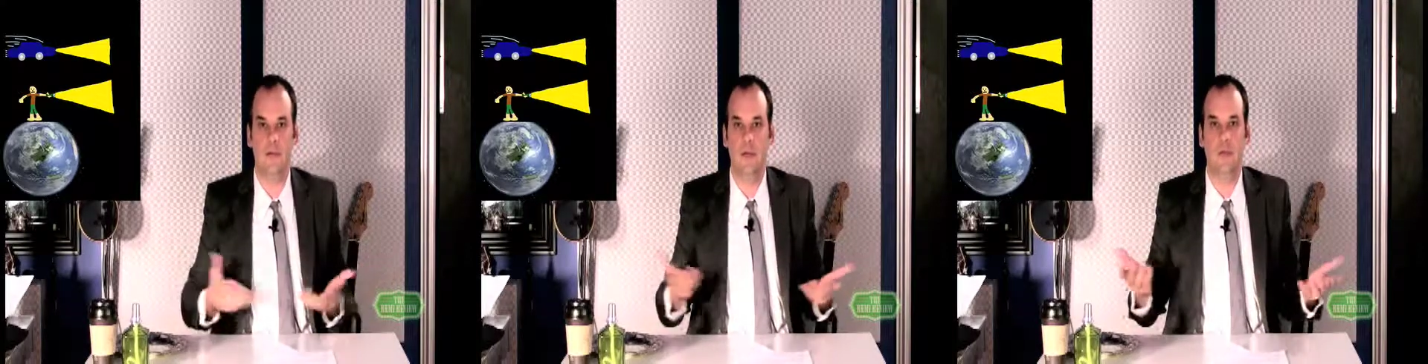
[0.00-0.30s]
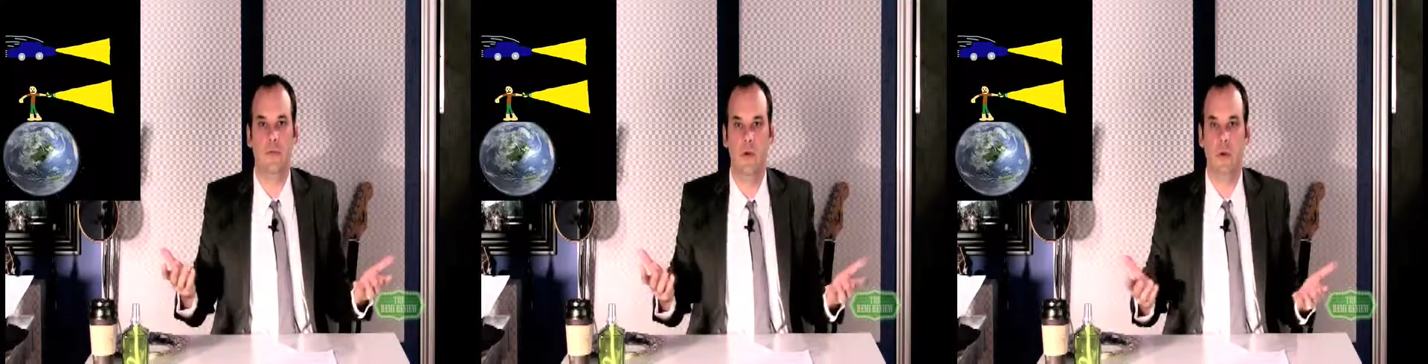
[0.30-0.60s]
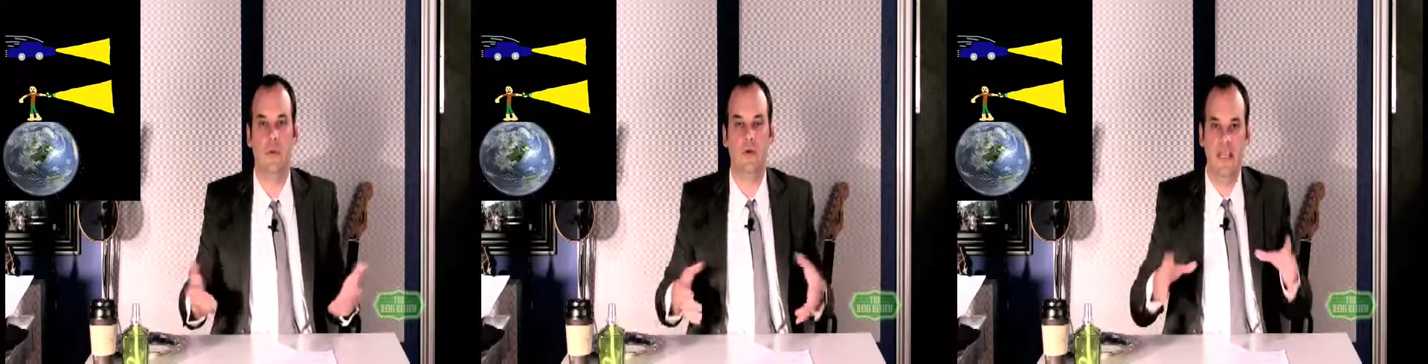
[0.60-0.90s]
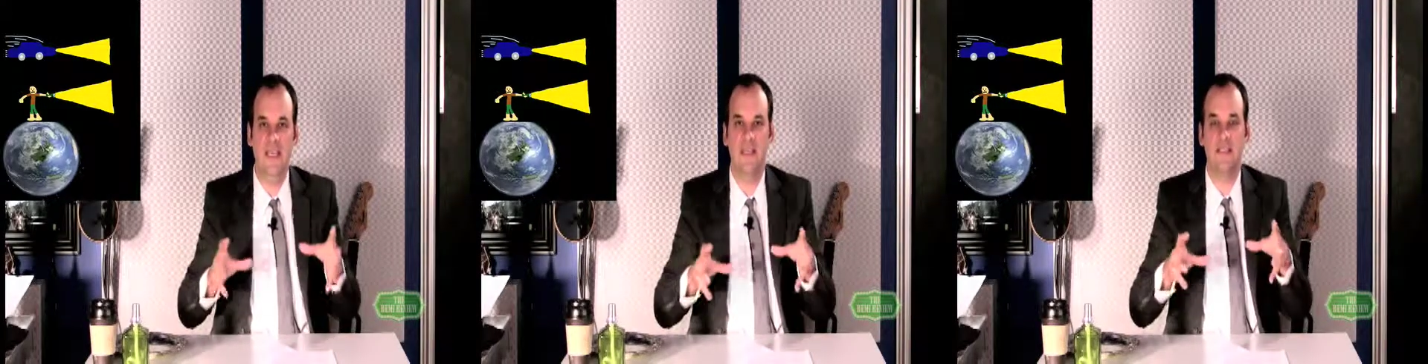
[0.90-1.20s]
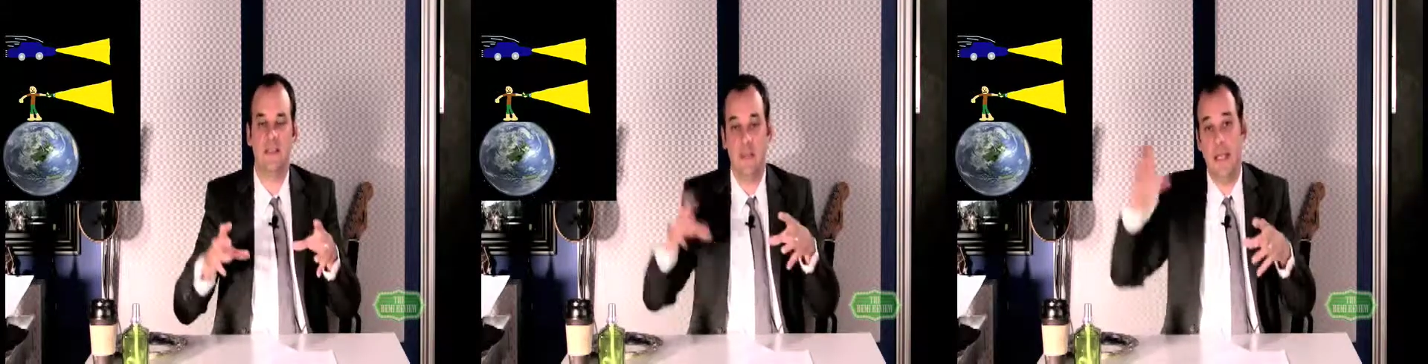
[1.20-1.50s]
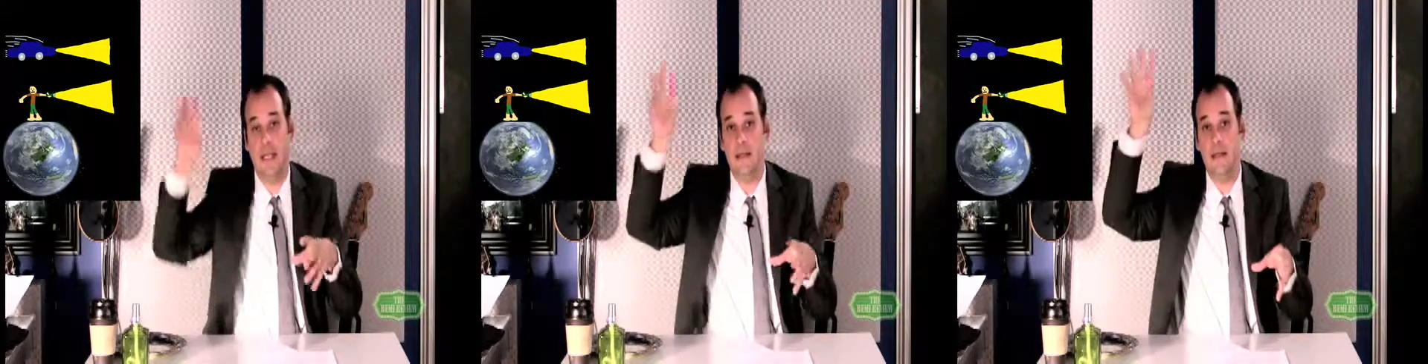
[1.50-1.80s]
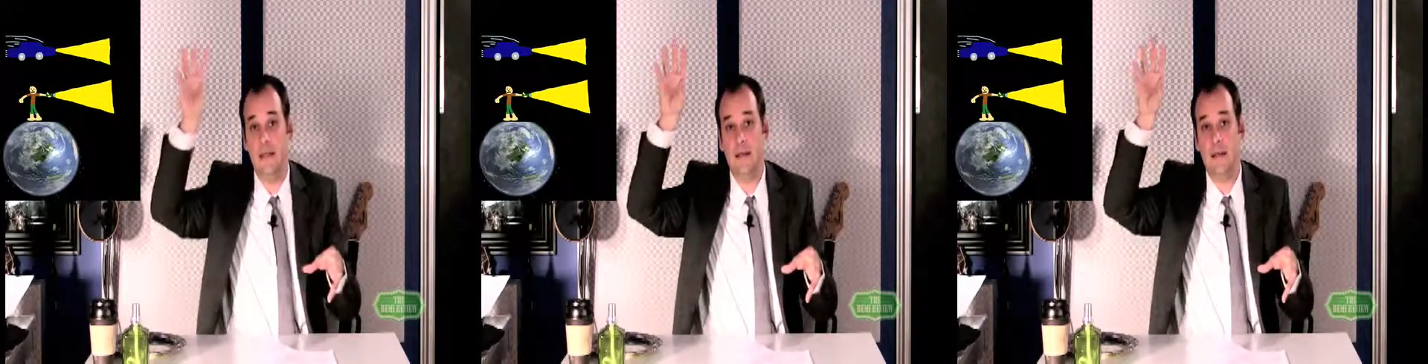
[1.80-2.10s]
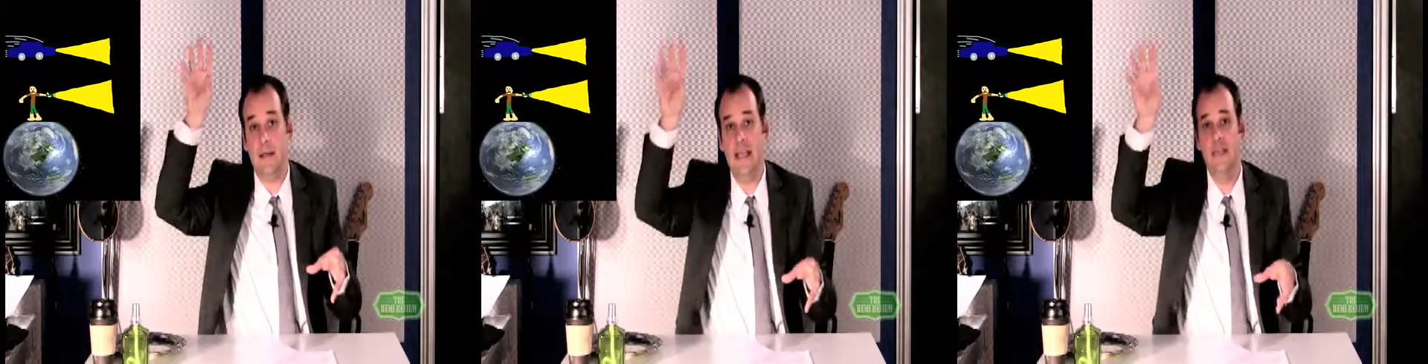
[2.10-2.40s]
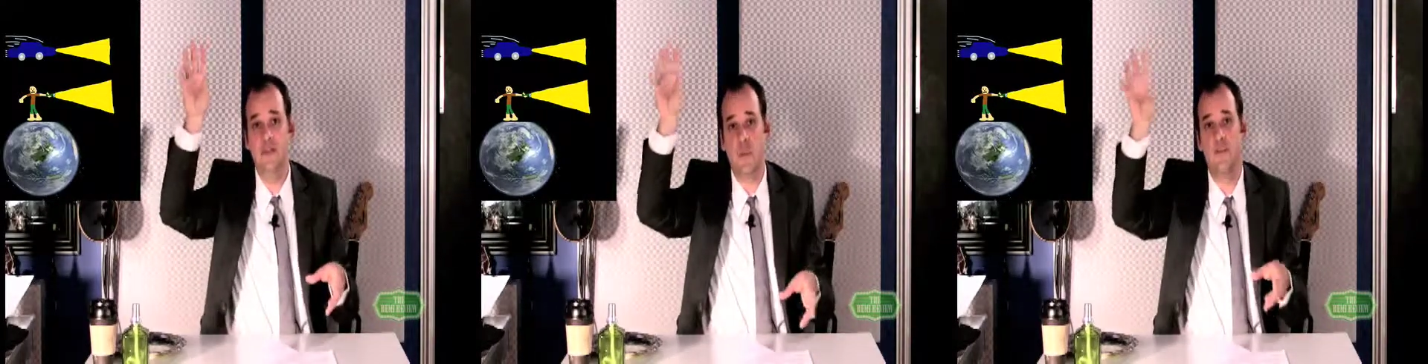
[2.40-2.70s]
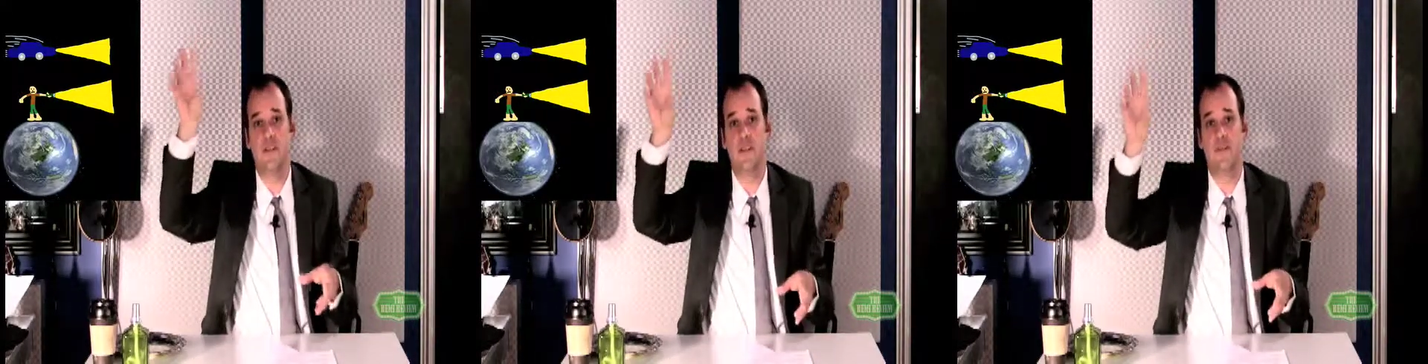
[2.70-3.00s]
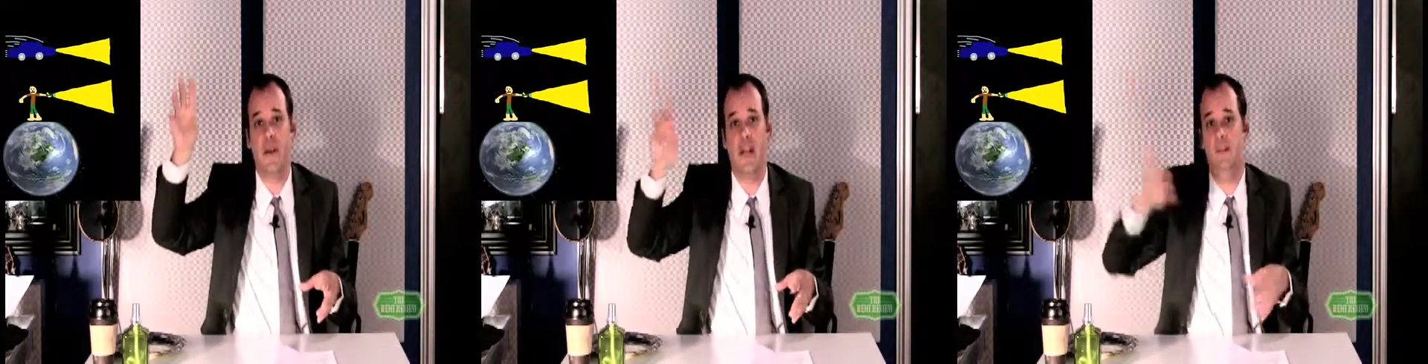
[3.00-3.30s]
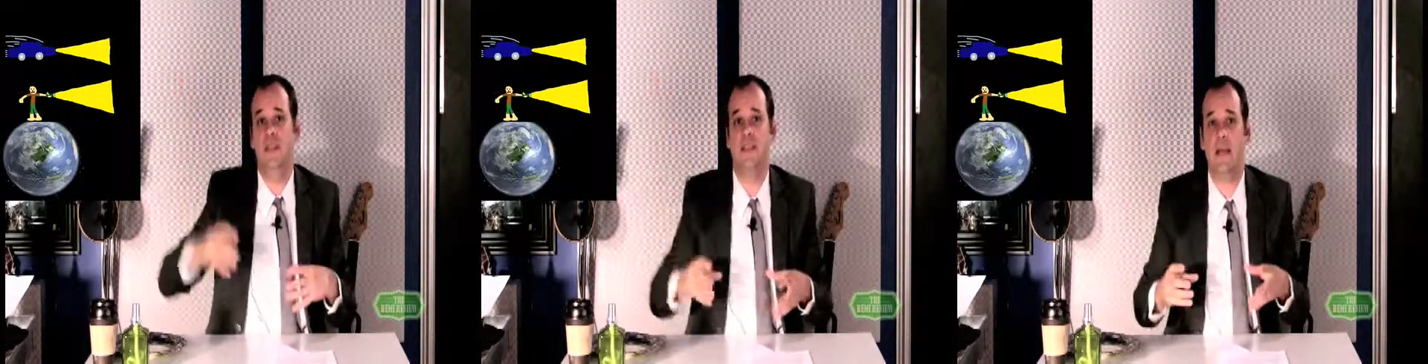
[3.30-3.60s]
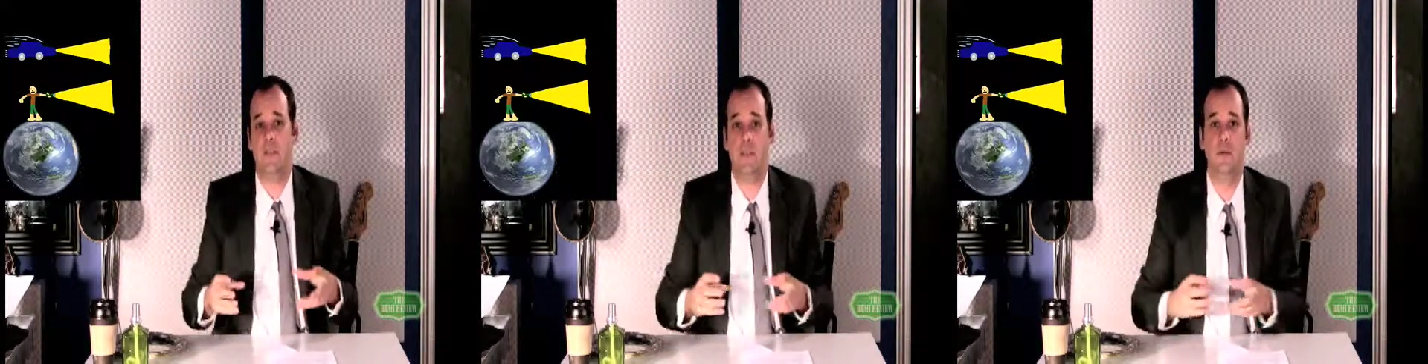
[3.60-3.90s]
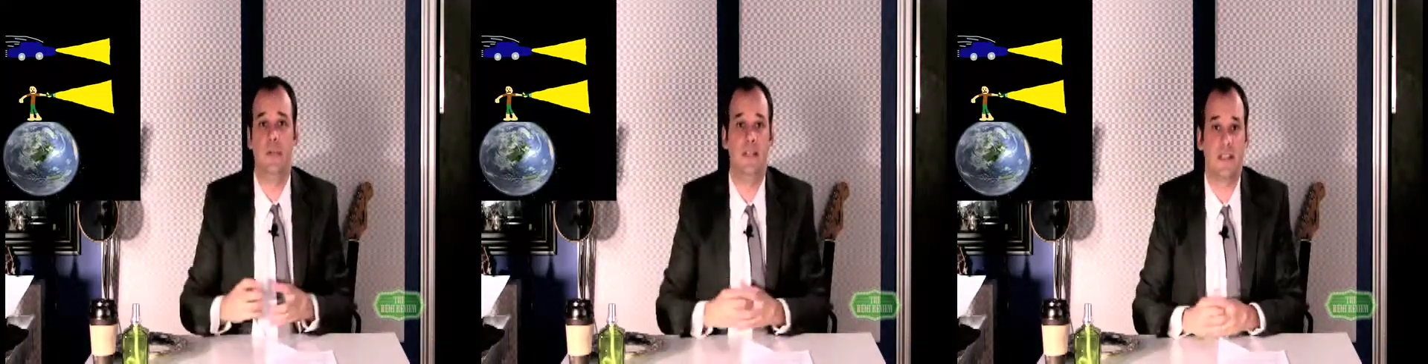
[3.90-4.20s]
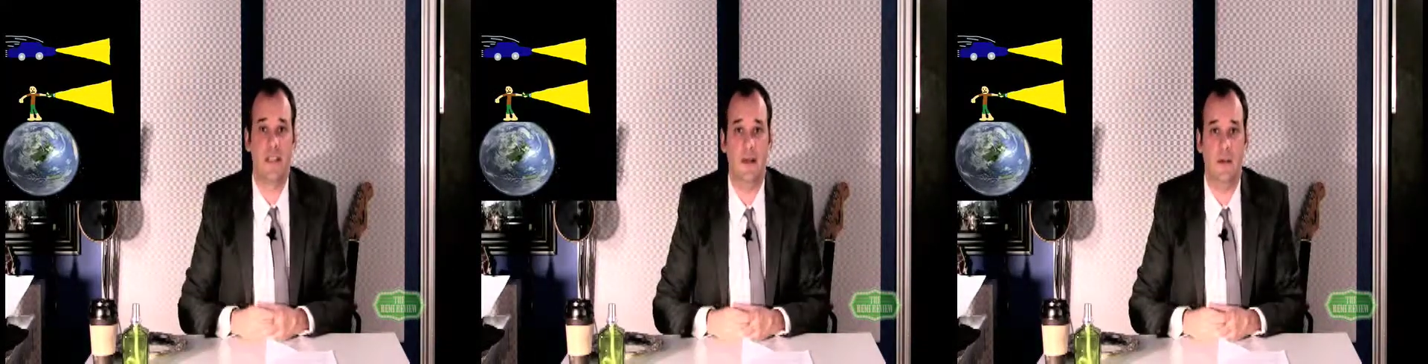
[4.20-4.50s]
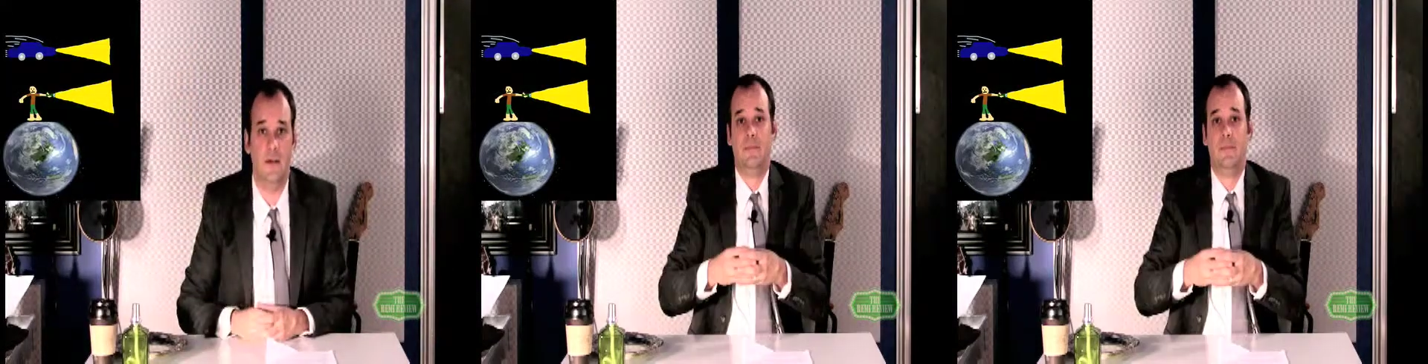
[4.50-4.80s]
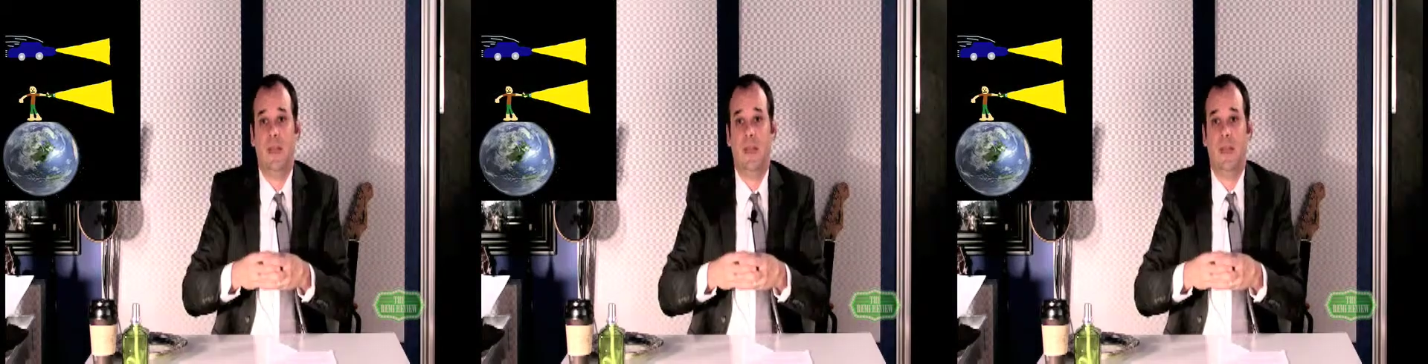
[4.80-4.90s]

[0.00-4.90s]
you know, normal. He's in his reference frame, he's absolutely still.